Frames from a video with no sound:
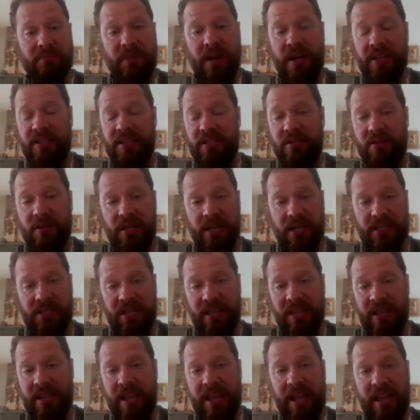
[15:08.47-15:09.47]
Maastricht
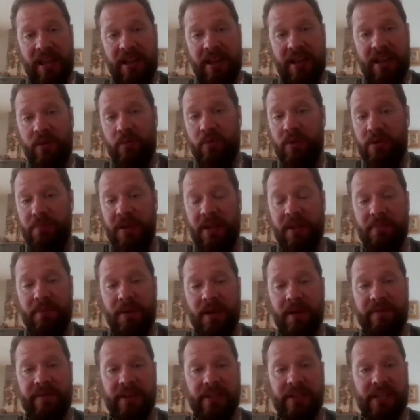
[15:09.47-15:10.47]
and The Hague would be the
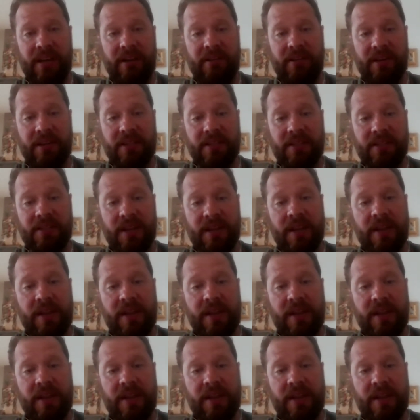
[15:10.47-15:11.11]
perfect areas.